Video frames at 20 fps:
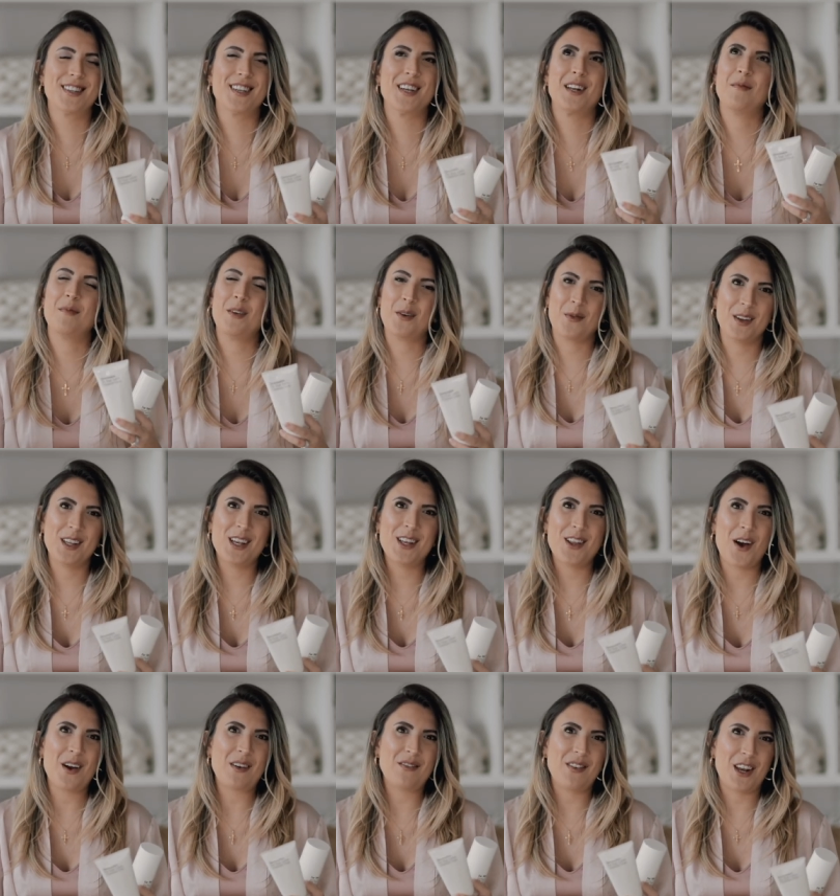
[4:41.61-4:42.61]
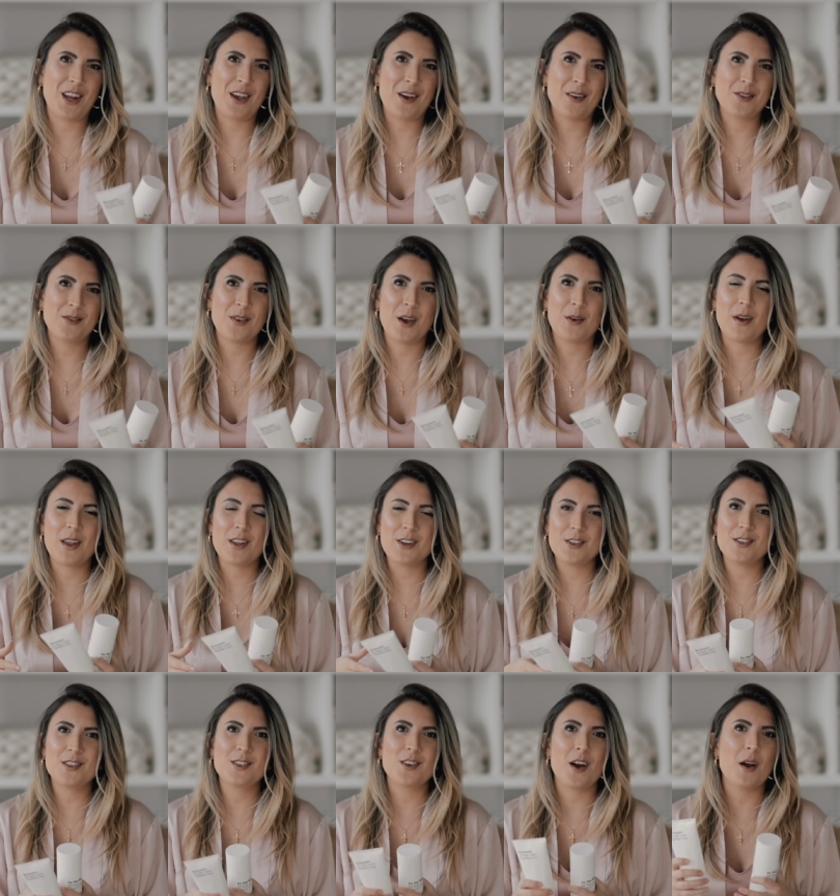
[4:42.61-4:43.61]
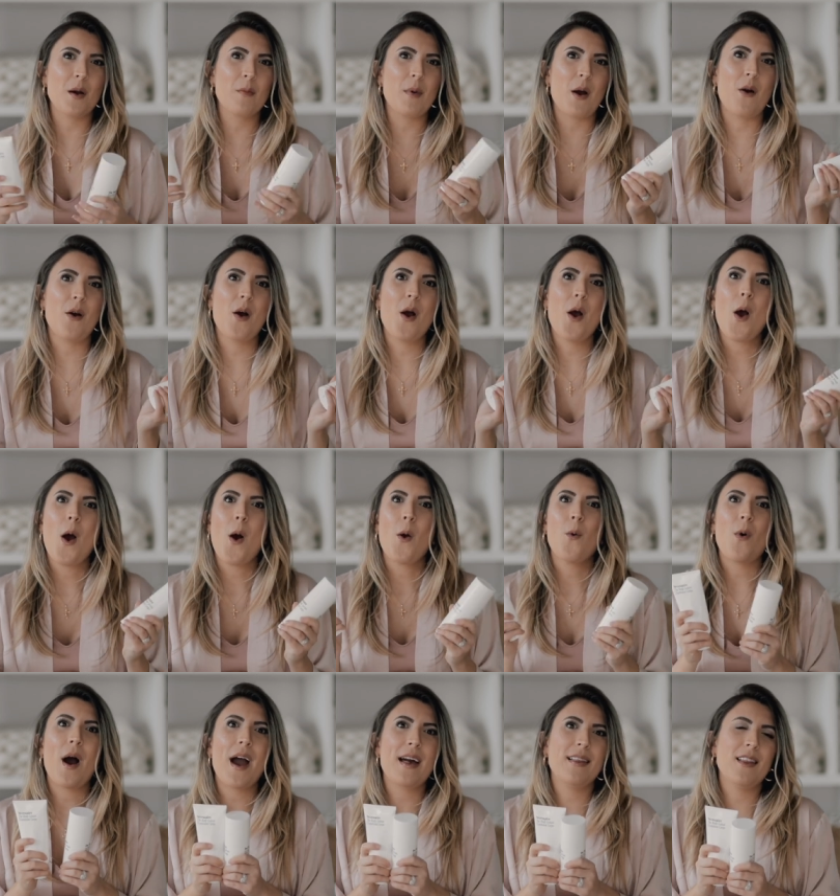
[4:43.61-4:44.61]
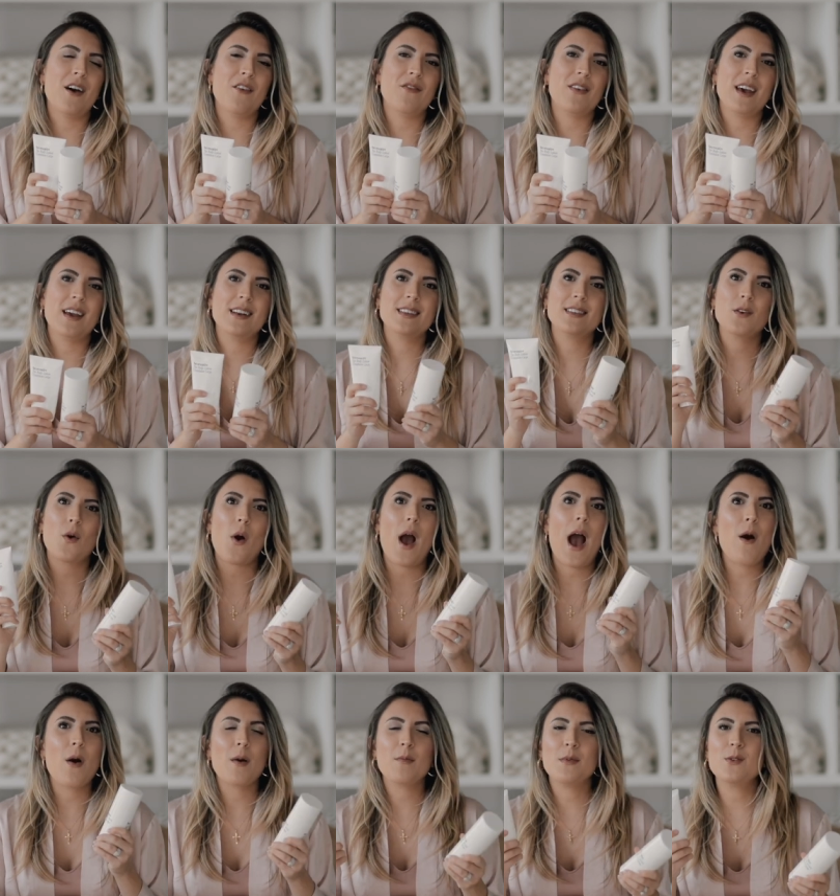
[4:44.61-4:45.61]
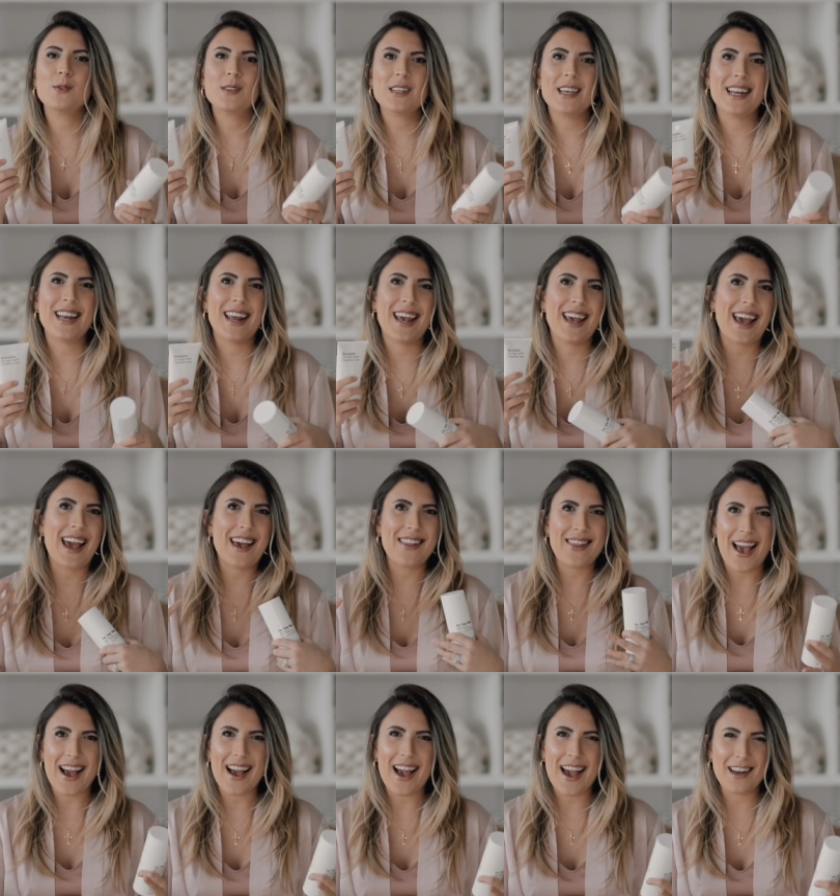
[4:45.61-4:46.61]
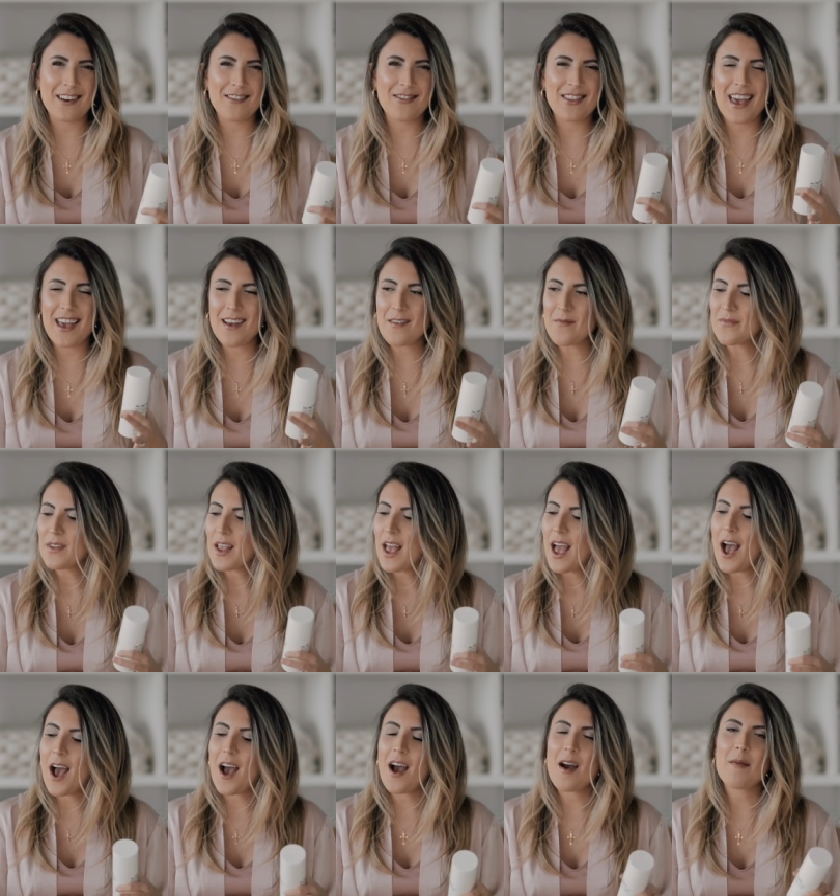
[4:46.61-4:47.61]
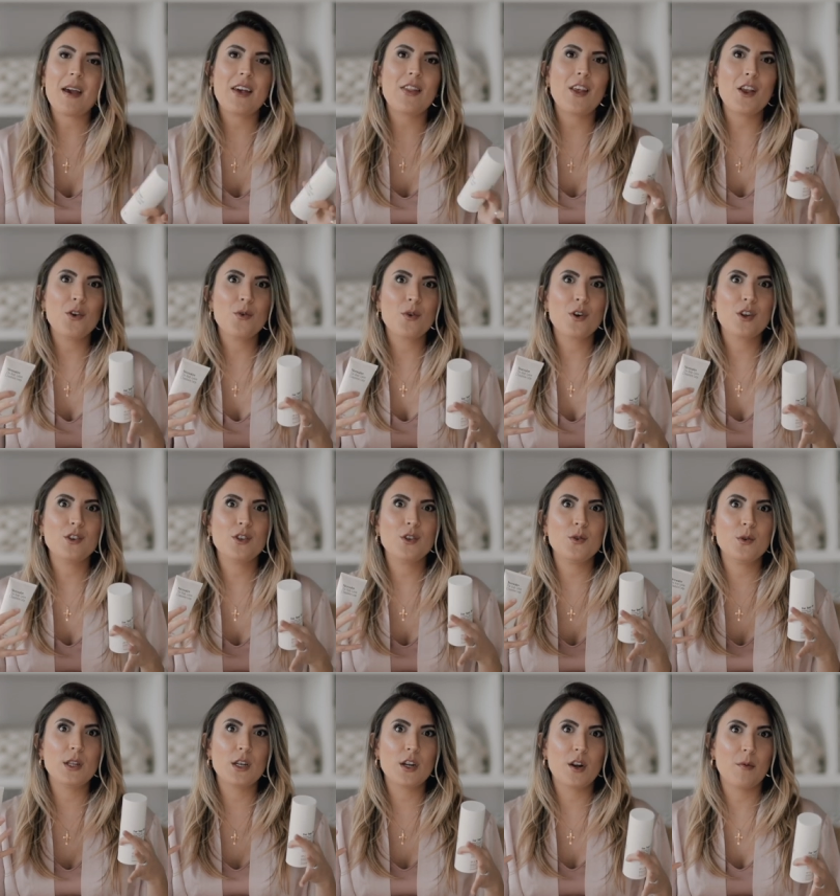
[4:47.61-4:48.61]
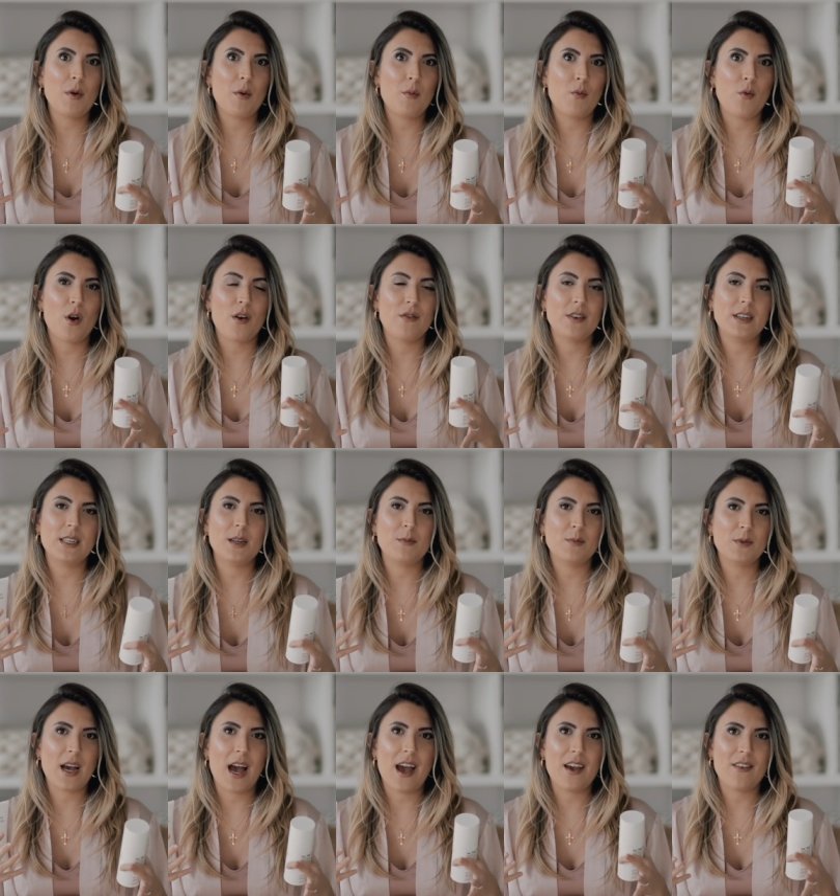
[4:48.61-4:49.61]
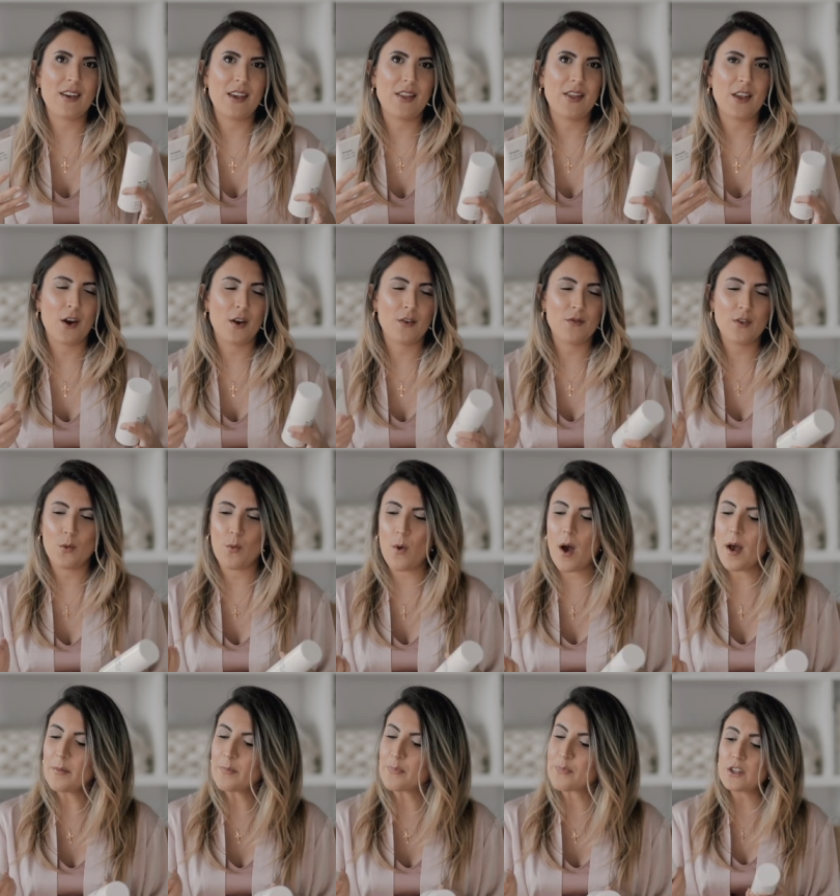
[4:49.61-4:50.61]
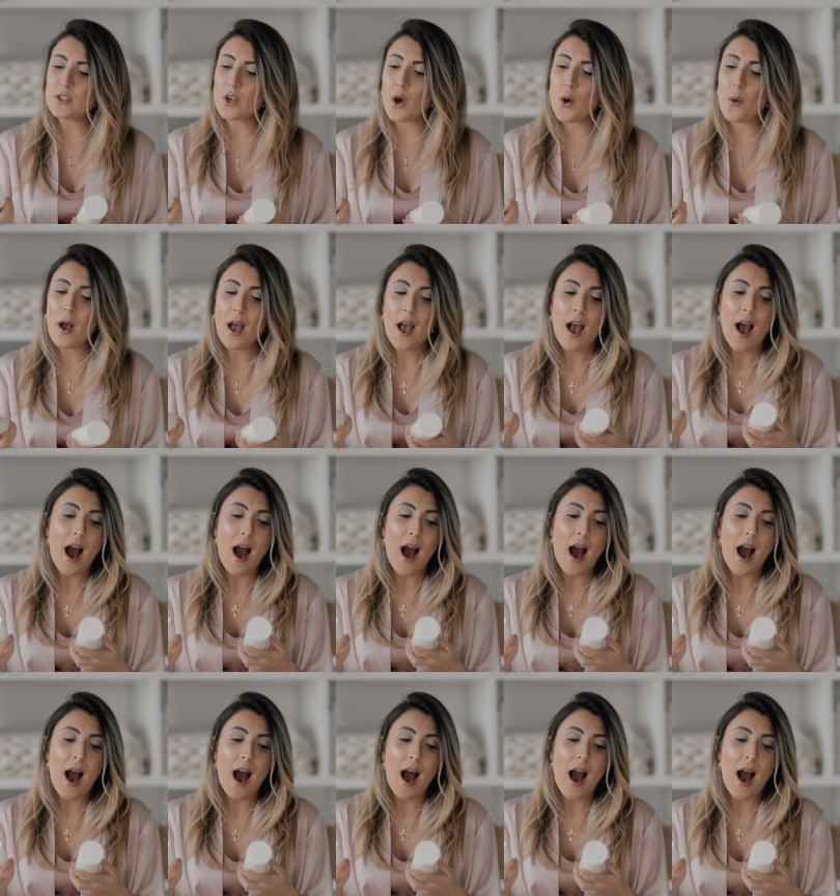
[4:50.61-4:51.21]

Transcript: it's gonna be a really long video. So I'd rather just talk about why I love it, how I'm using it, and that kind of thing. Um, and then you can do a little bit more of a deep dive in there if you want. So